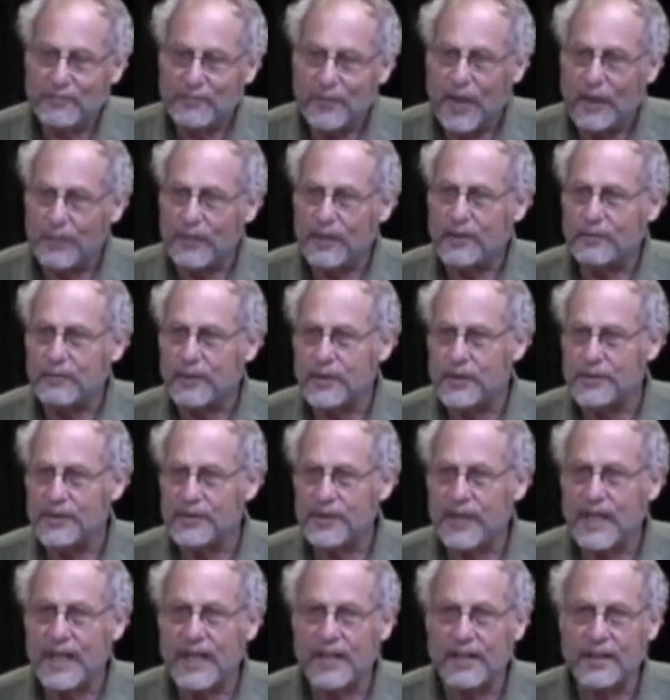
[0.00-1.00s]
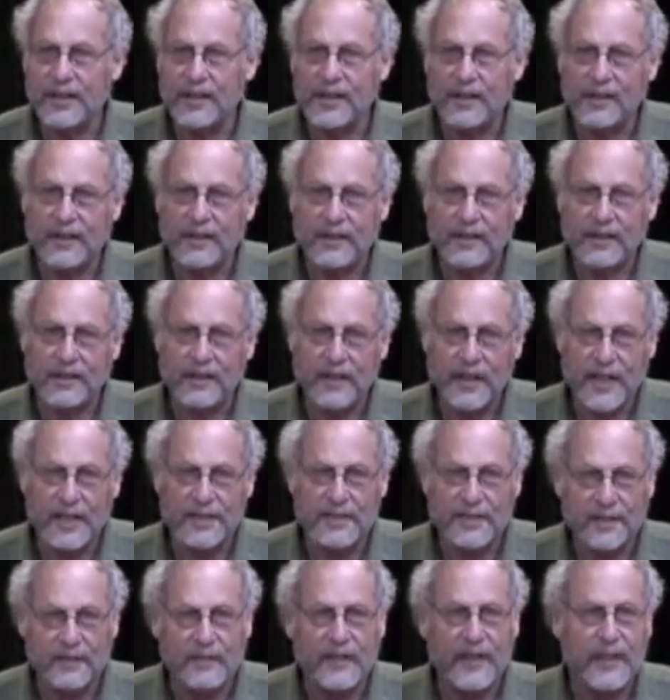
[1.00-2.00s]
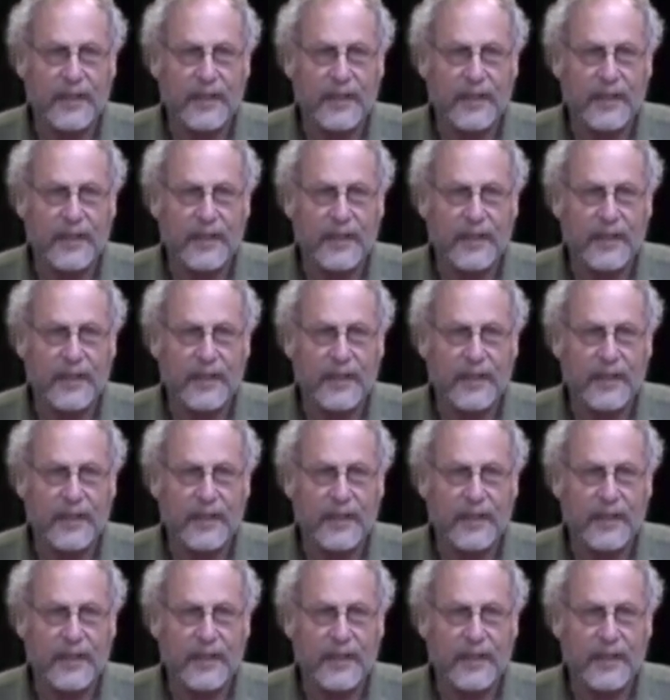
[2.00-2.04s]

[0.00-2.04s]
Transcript: public personality, you know, as the